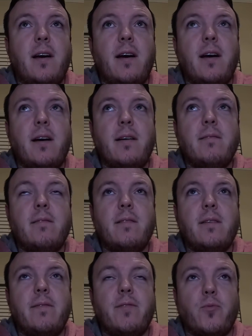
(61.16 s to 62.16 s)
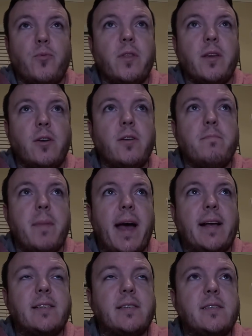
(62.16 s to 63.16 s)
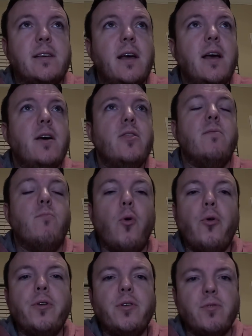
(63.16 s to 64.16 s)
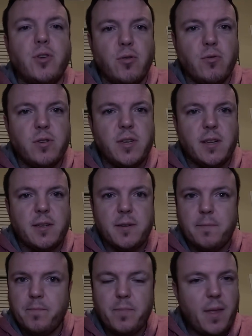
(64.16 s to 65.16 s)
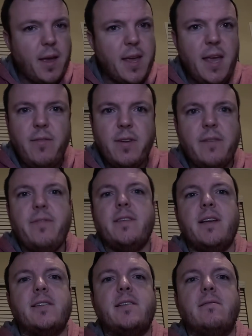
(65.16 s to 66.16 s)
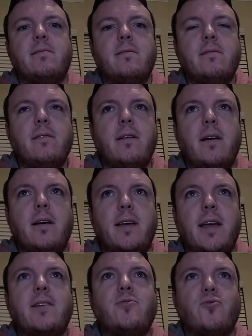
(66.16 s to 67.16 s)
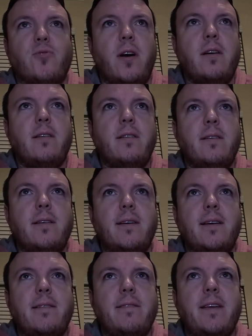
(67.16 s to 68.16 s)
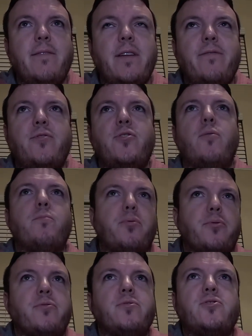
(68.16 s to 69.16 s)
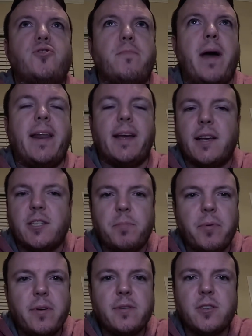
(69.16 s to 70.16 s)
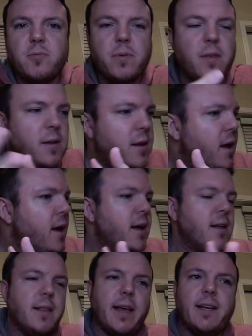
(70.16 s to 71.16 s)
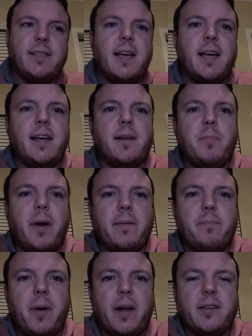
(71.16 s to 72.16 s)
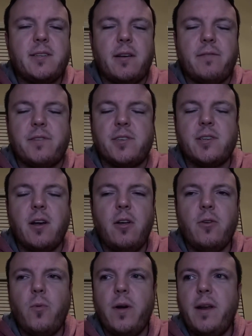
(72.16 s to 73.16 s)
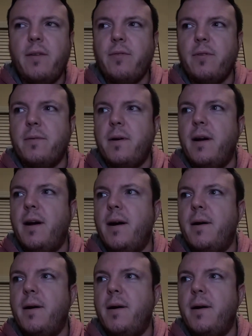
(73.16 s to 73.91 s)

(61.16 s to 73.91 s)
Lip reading: the really good masks. The more you use it, even if it doesn't even if you don't produce traumatic experiences with it, like say get pucks off the skull or whatever,